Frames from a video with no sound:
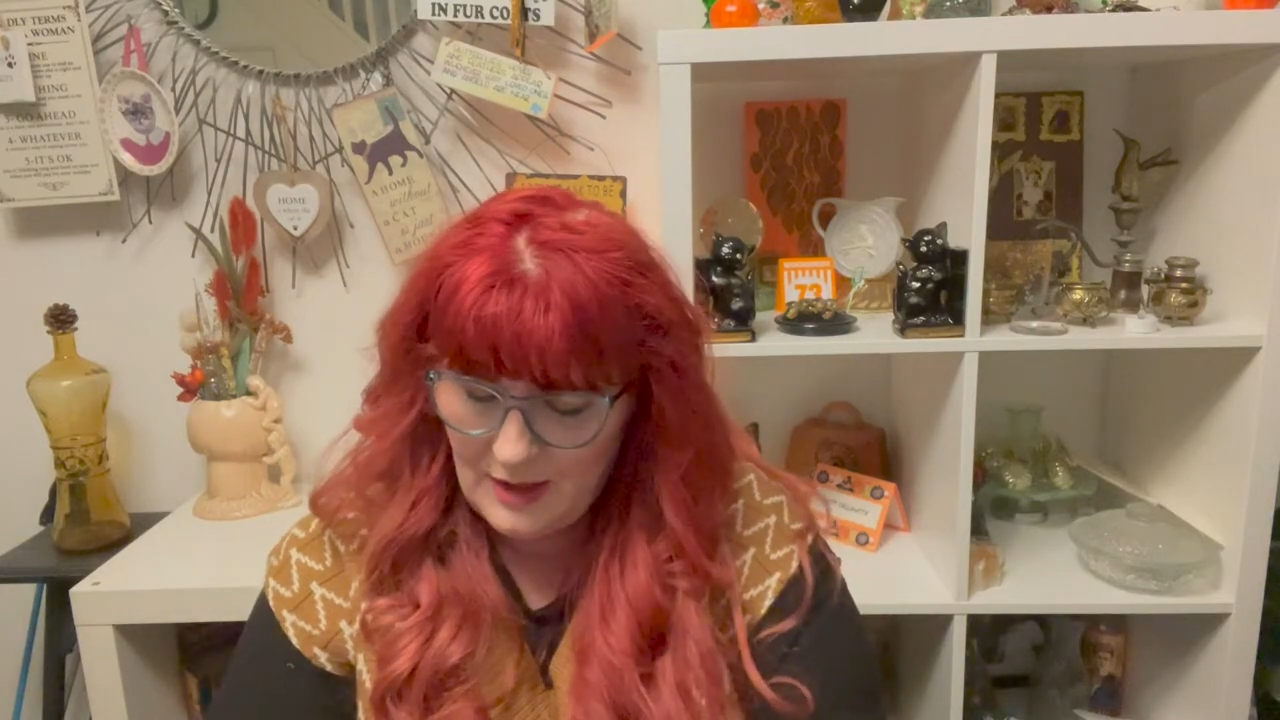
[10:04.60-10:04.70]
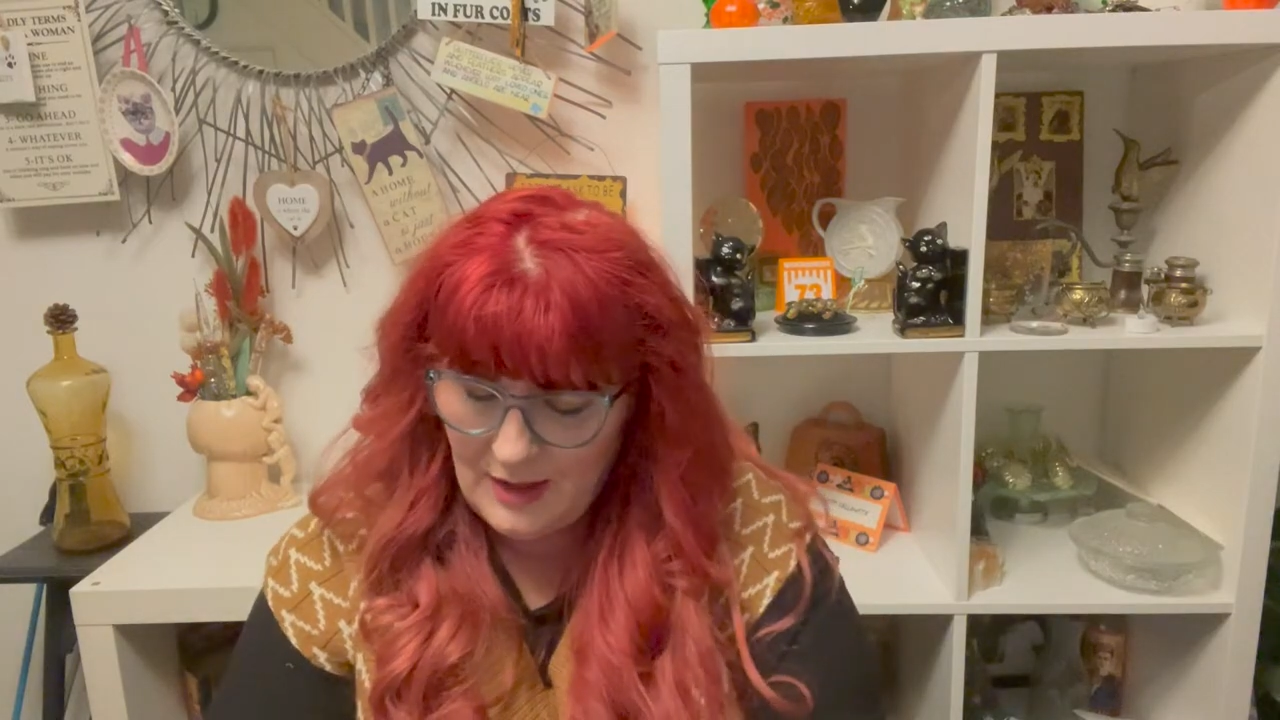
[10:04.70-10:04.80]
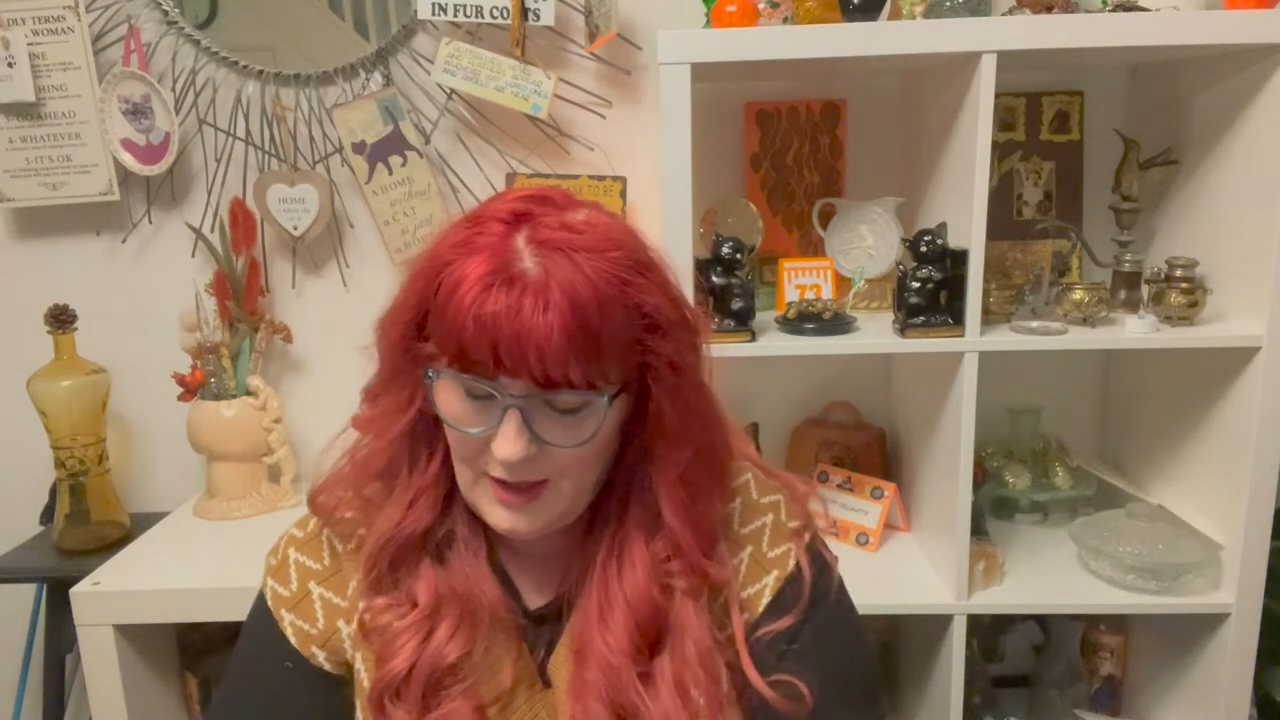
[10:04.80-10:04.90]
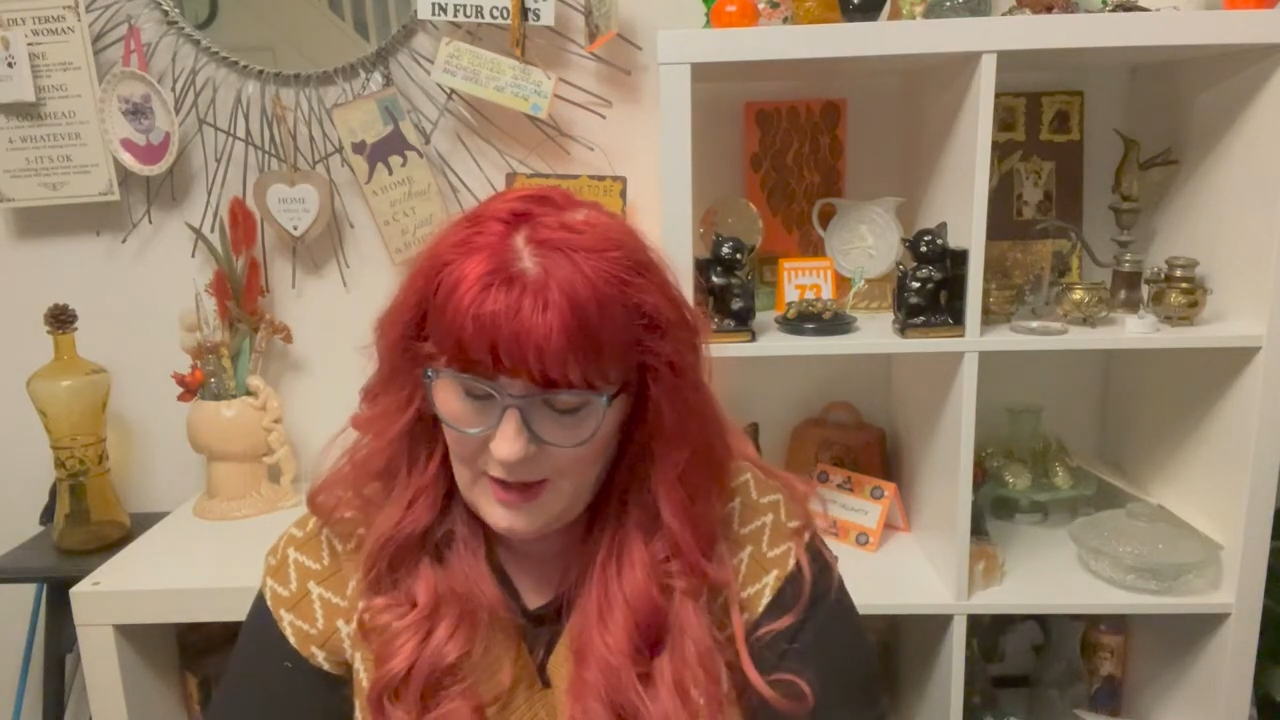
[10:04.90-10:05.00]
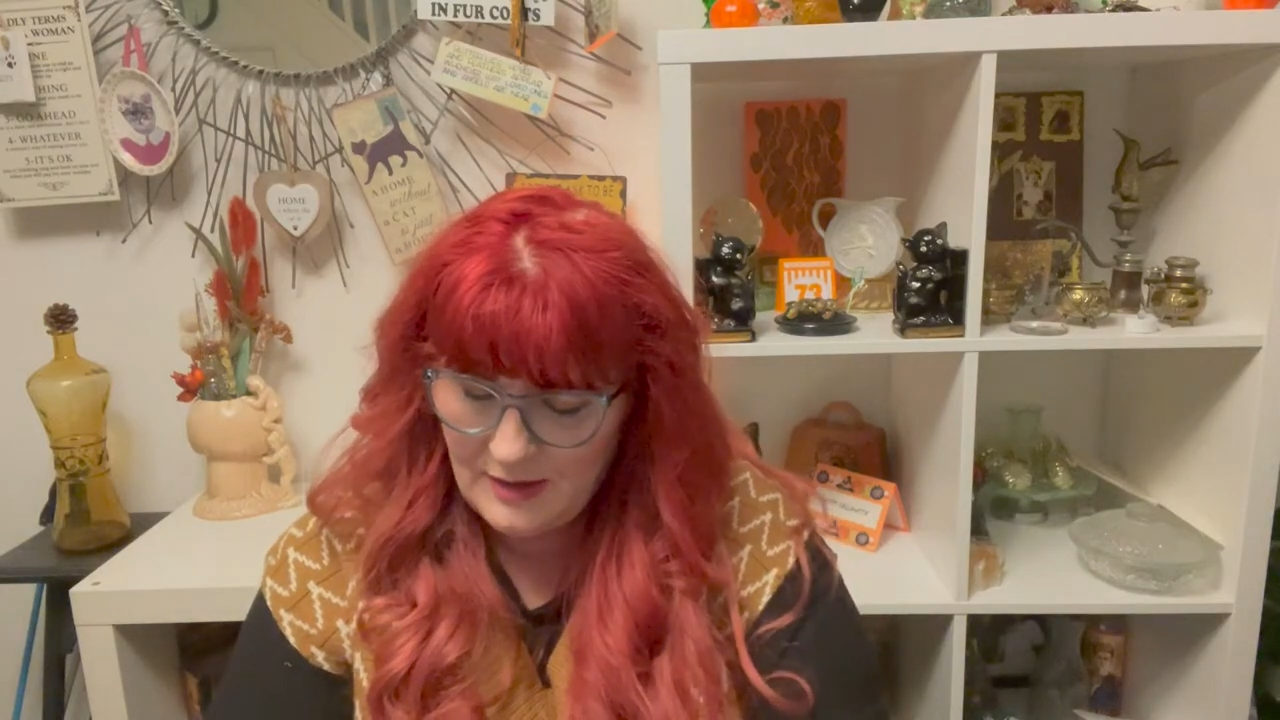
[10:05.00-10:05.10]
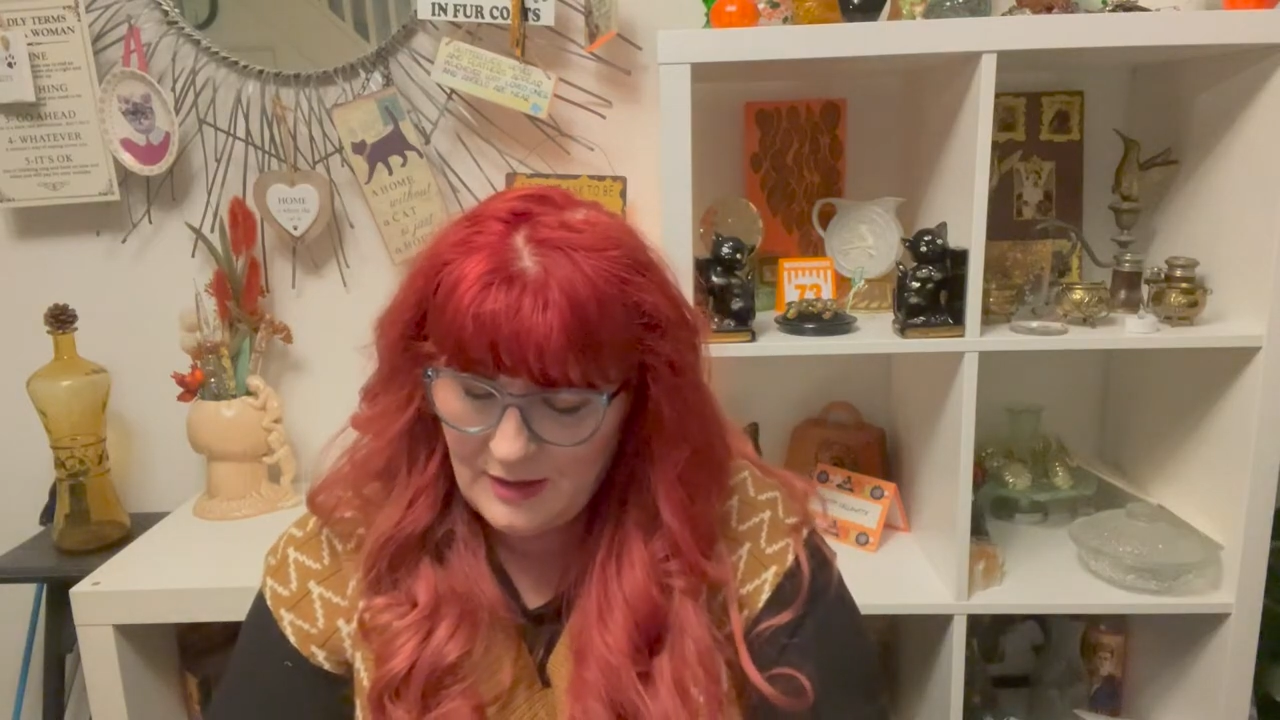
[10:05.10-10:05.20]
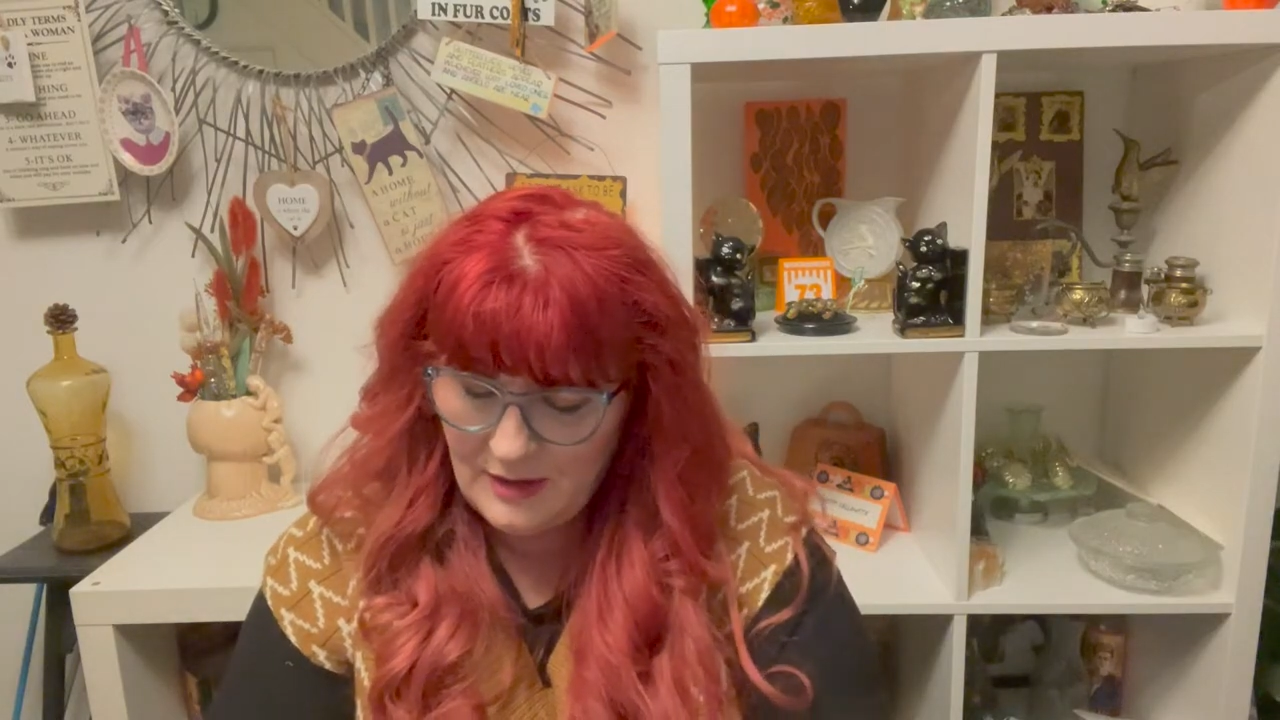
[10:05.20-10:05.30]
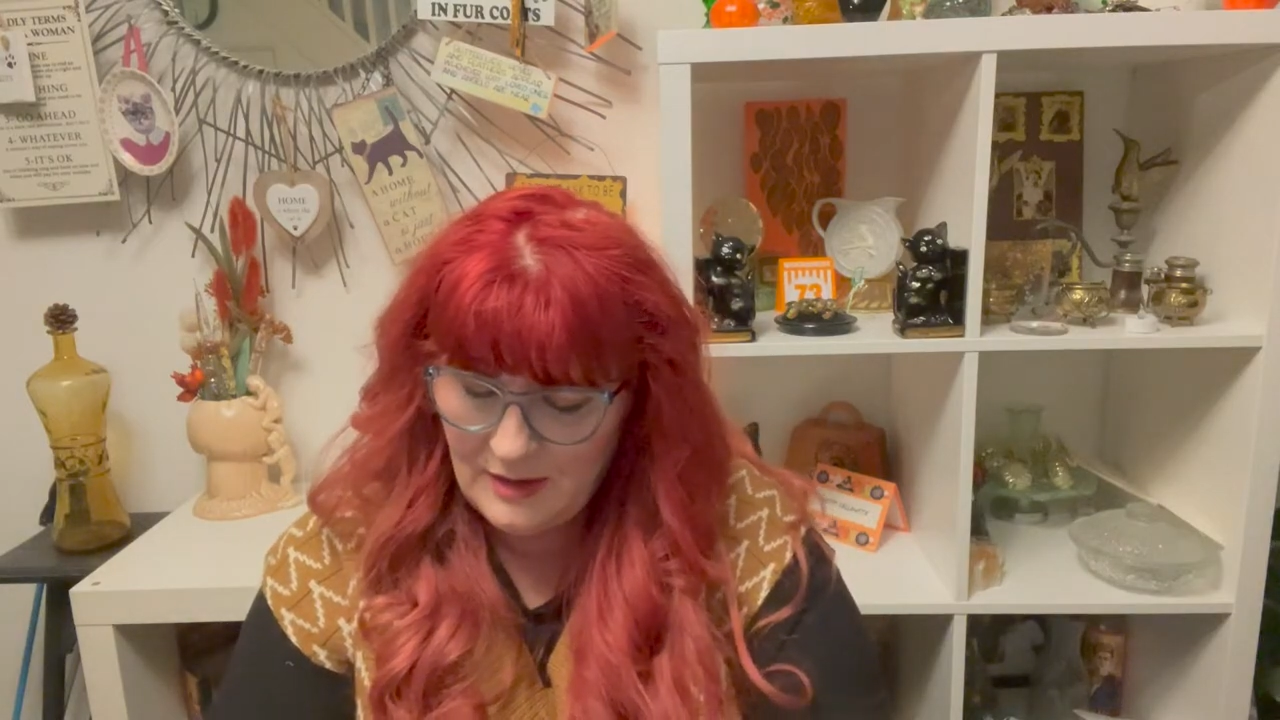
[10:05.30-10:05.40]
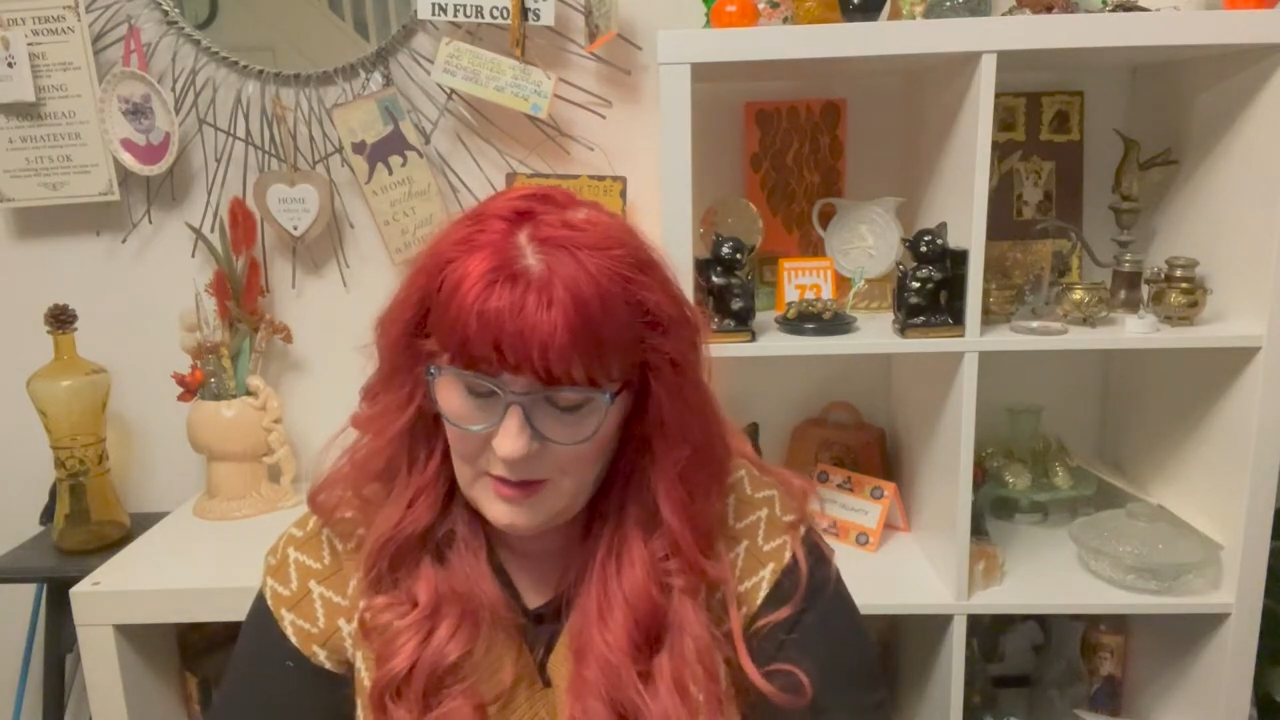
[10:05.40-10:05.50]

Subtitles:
it's this